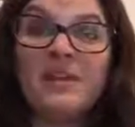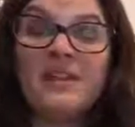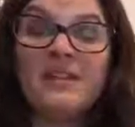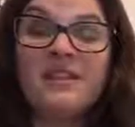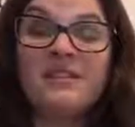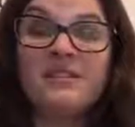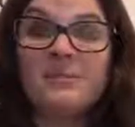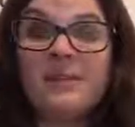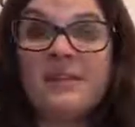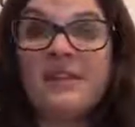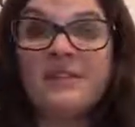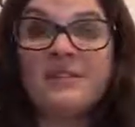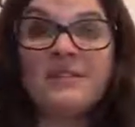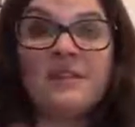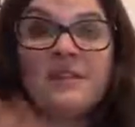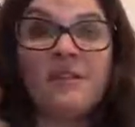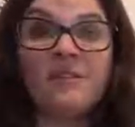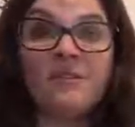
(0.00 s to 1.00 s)
this piece
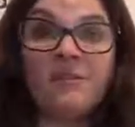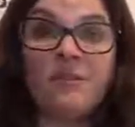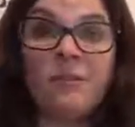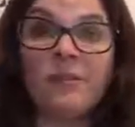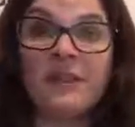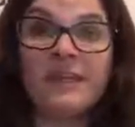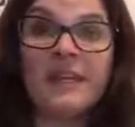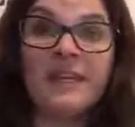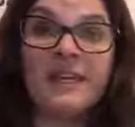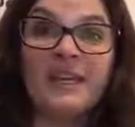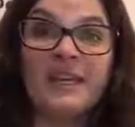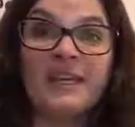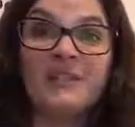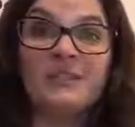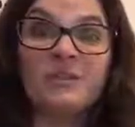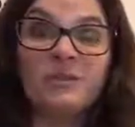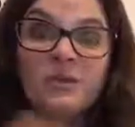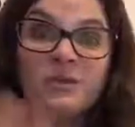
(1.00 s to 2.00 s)
of relating
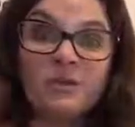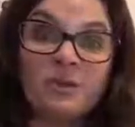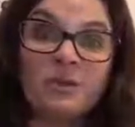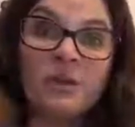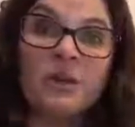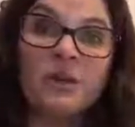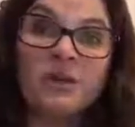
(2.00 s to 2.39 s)
it to